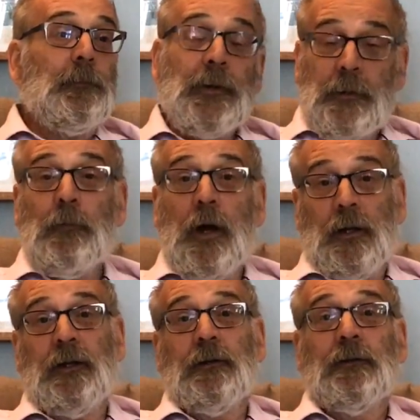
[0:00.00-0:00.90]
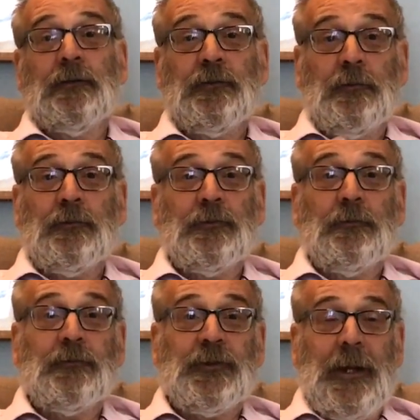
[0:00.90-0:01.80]
bringing Mark's
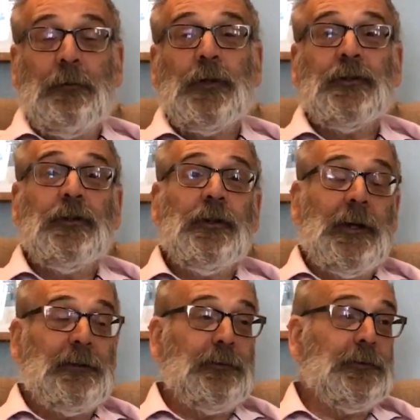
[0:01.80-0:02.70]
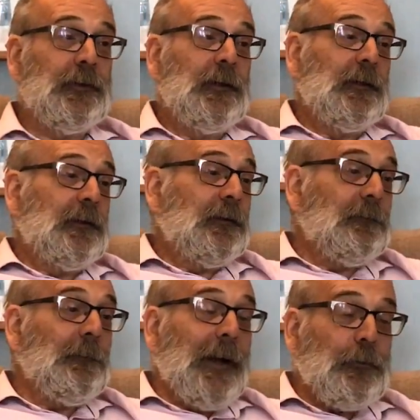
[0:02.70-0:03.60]
character and
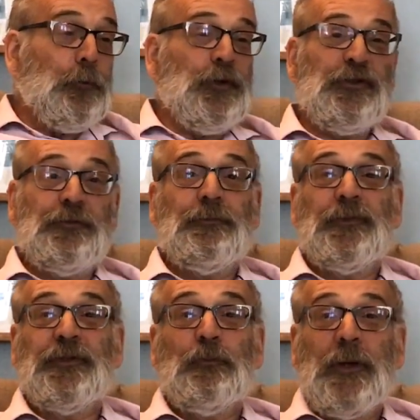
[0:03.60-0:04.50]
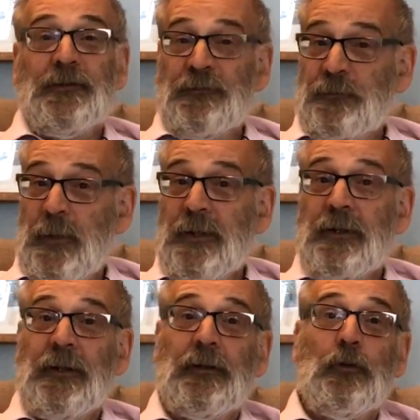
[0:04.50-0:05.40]
mannerisms and ways of
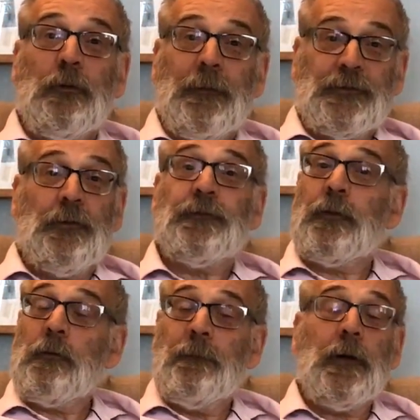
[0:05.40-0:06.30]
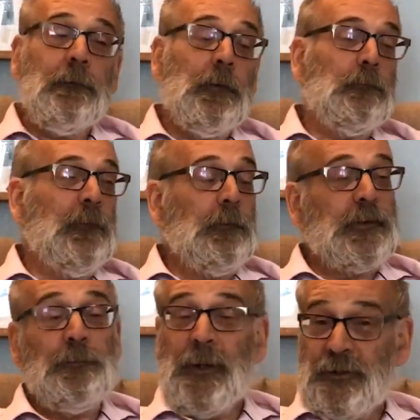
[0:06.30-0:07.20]
speaking and all of that stuff. So they were very, very, very
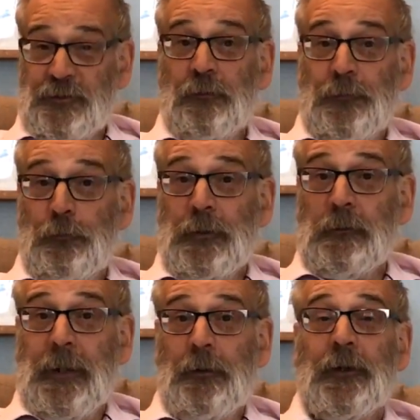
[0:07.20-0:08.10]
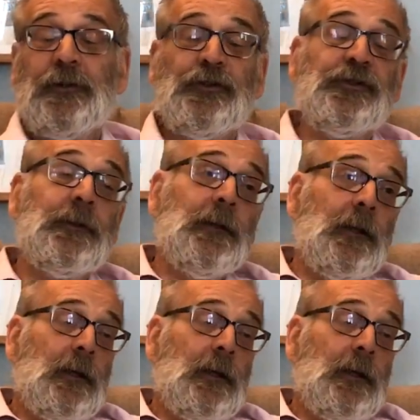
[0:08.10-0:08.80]
much based on the real characters.